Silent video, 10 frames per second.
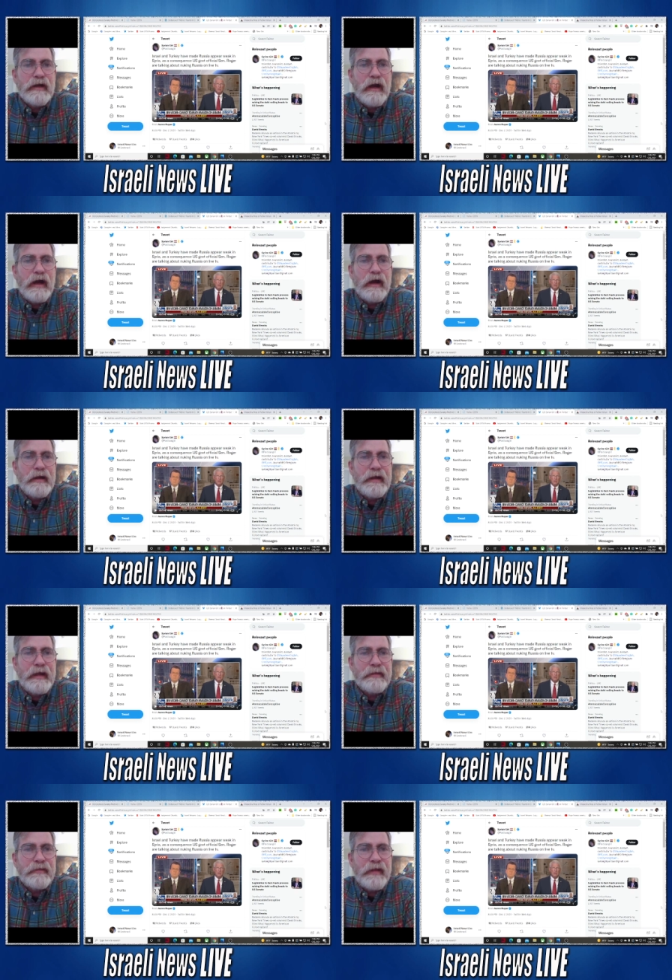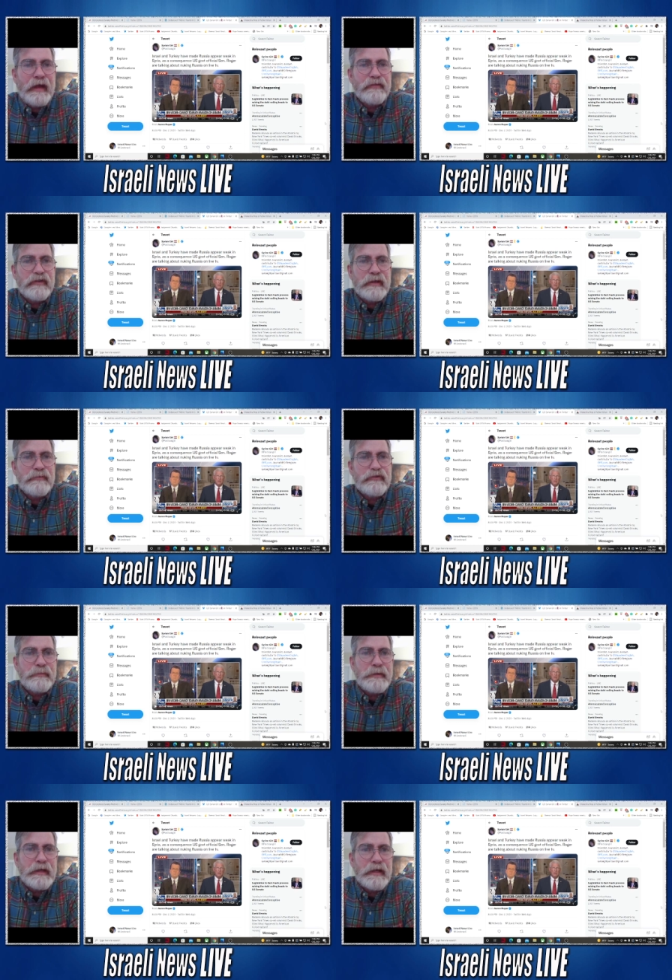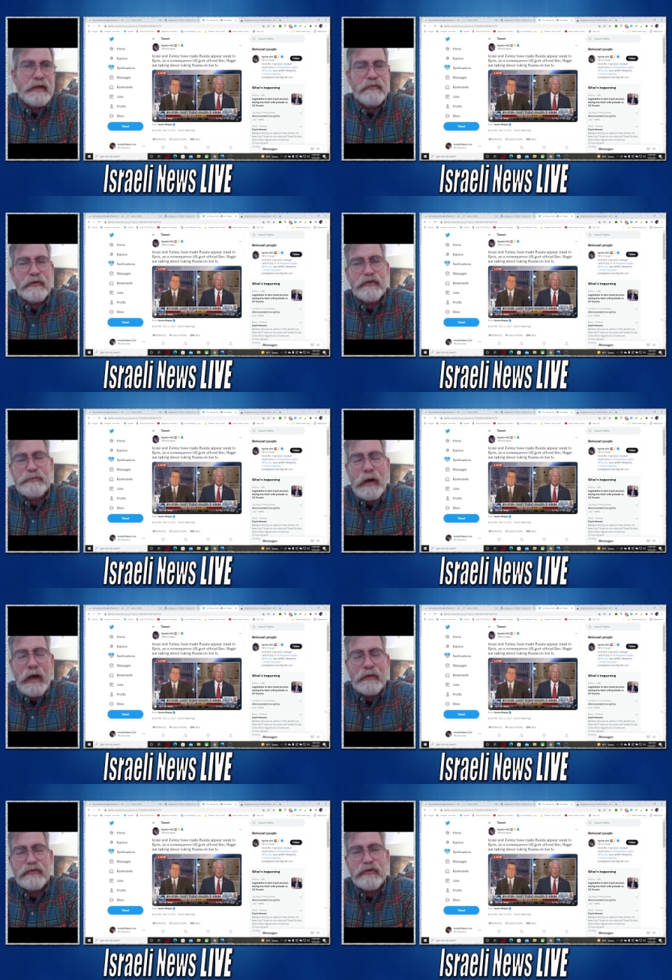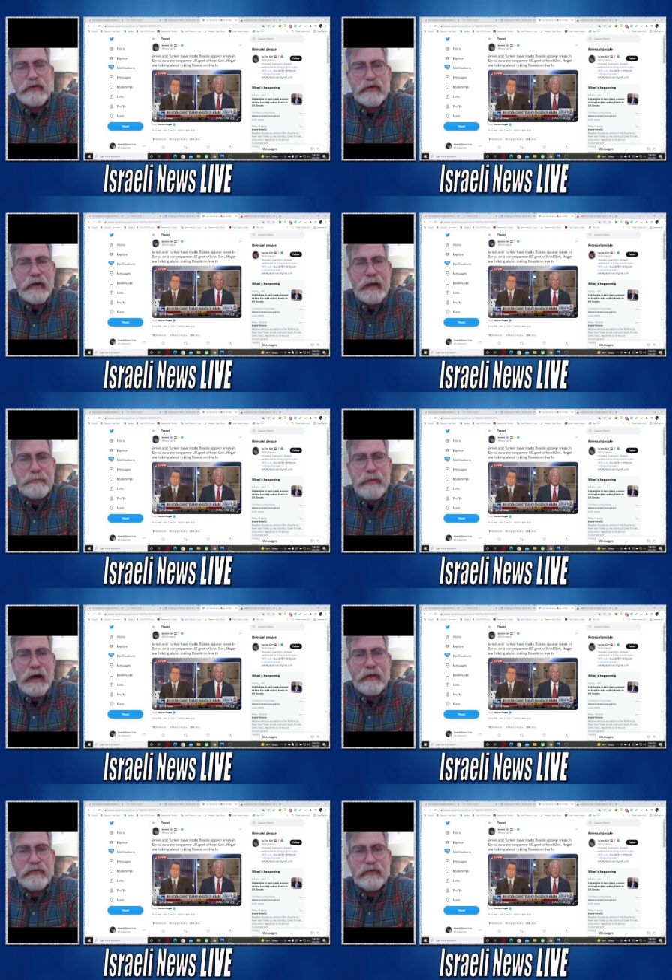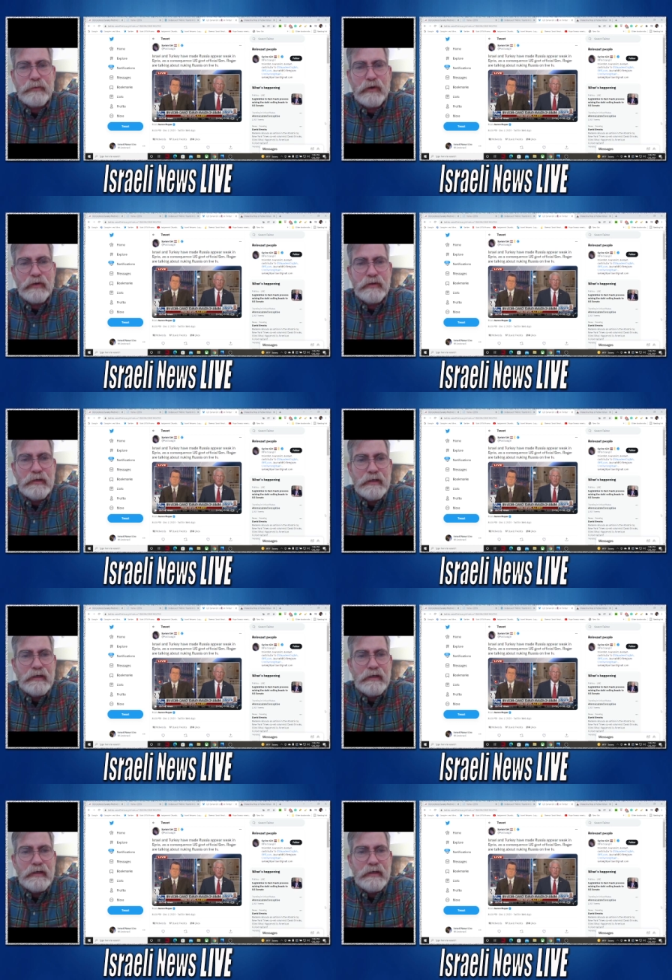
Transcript: uh, and that seems to be in response to a possible